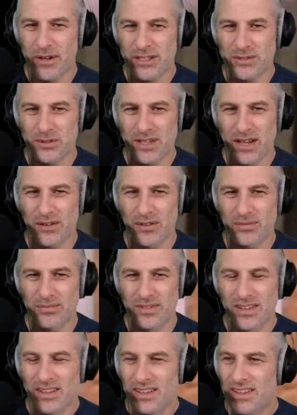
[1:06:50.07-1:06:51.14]
much would that would
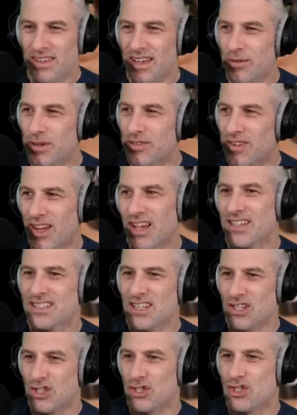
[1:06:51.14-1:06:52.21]
have, that would have
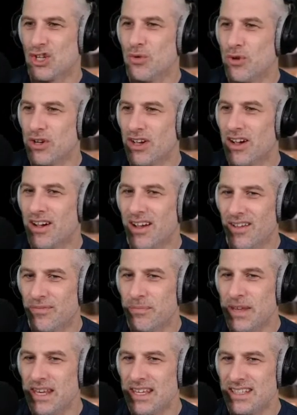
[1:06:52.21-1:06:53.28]
lasted two and a
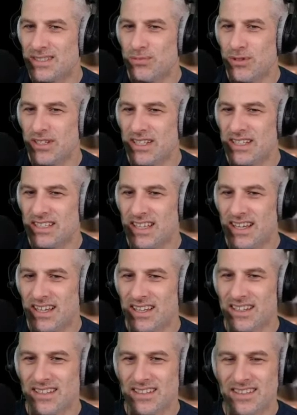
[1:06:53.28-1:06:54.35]
half minutes, wouldn't it?
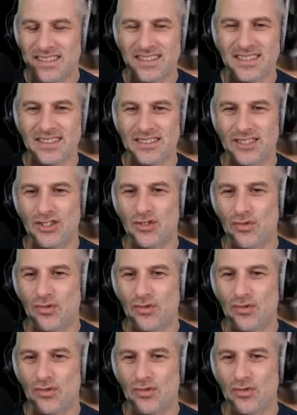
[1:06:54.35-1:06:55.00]
That Just